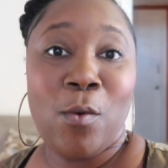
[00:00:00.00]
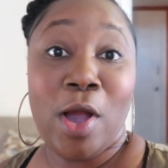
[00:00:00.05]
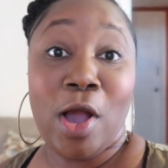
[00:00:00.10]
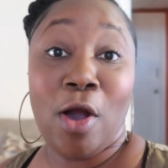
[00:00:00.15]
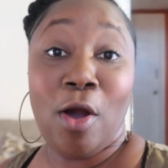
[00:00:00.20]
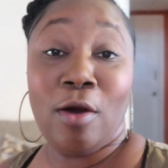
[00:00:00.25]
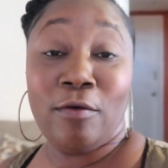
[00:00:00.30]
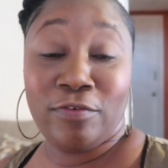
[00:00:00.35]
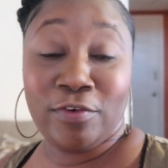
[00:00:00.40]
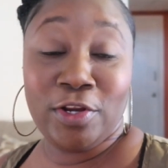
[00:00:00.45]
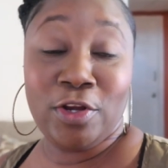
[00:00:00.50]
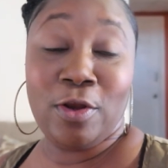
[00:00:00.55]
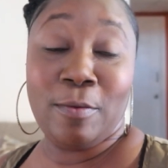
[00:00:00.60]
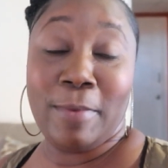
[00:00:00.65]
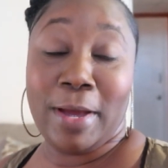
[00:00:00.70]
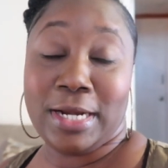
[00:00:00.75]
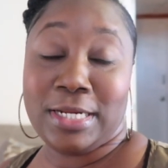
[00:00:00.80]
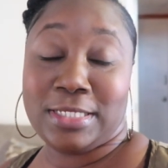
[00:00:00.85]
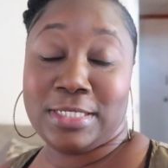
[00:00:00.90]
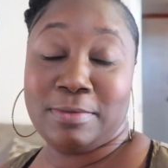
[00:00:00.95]
Well, hopefully
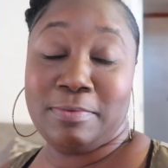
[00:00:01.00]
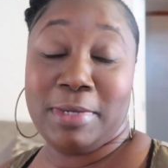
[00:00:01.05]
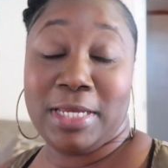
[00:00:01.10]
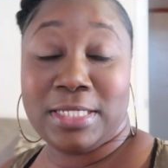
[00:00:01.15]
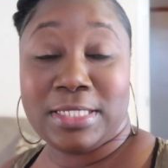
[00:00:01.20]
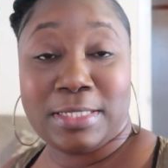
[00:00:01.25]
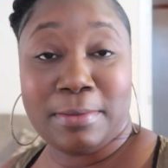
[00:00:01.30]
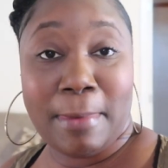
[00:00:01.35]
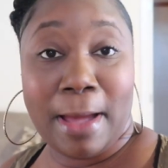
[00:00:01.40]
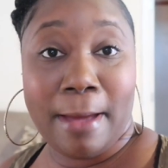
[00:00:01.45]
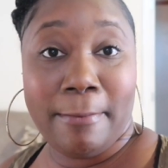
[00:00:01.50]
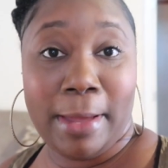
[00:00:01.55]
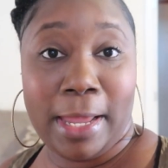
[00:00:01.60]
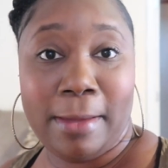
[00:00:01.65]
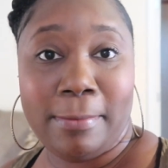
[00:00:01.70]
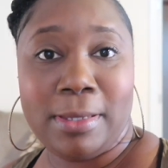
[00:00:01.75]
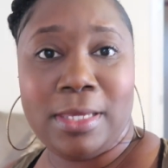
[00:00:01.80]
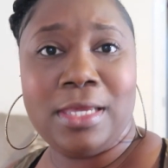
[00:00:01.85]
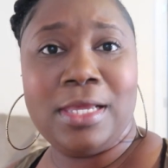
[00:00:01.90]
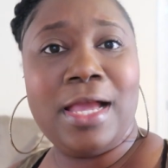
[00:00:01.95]
nobody's mean to my
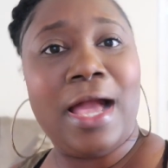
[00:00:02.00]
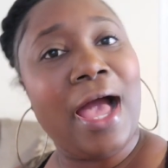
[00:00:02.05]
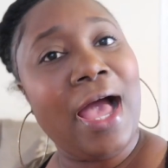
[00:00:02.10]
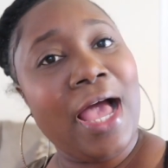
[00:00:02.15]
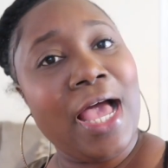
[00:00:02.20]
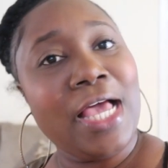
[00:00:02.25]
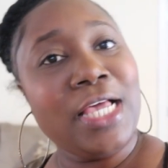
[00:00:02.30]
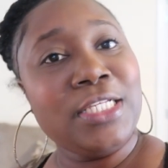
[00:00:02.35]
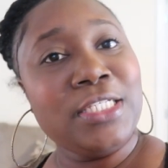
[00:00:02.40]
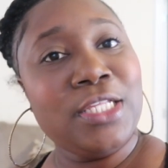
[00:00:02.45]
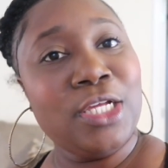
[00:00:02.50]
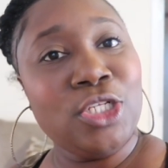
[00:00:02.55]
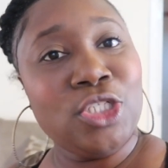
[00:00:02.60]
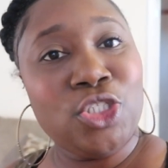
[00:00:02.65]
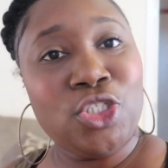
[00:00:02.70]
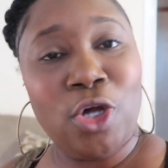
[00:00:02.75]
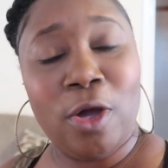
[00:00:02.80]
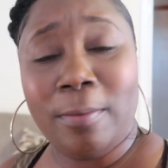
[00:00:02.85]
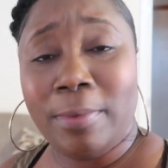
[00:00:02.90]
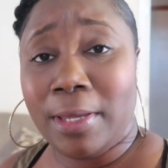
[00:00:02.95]
baby. Guys,
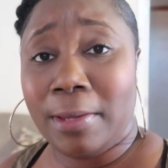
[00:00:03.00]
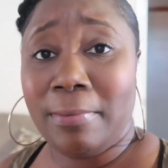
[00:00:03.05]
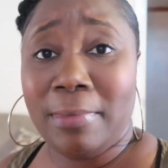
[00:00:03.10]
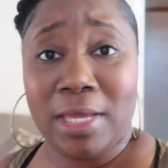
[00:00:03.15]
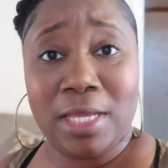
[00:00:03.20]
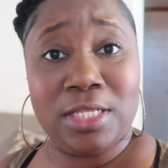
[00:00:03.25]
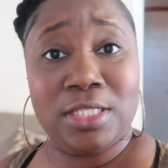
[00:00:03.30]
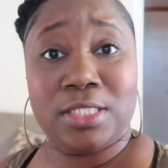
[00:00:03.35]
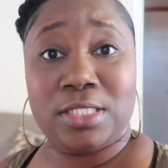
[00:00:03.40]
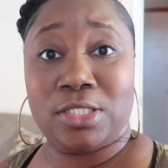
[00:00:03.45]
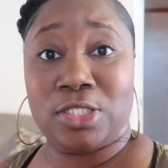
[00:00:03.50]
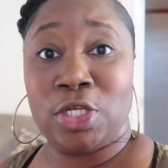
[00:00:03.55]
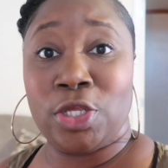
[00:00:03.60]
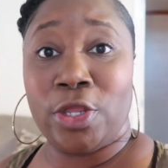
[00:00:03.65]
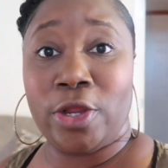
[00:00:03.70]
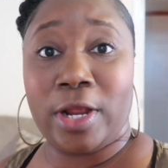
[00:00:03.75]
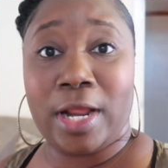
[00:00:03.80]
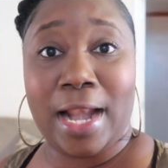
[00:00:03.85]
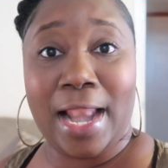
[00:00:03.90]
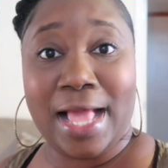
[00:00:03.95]
don't be mean to
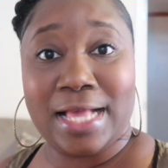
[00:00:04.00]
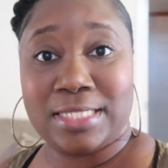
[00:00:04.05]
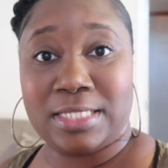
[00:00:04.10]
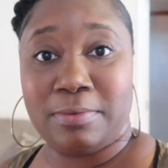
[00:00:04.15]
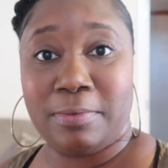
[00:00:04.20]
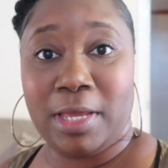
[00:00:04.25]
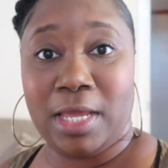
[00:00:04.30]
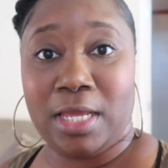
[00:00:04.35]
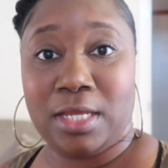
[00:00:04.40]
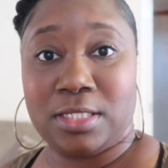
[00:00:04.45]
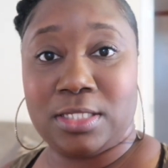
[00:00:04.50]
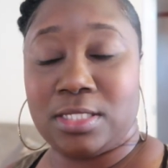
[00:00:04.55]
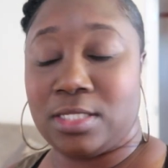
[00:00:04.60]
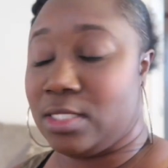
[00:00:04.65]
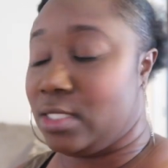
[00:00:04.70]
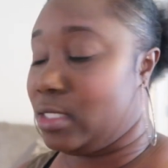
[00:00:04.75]
your classmates.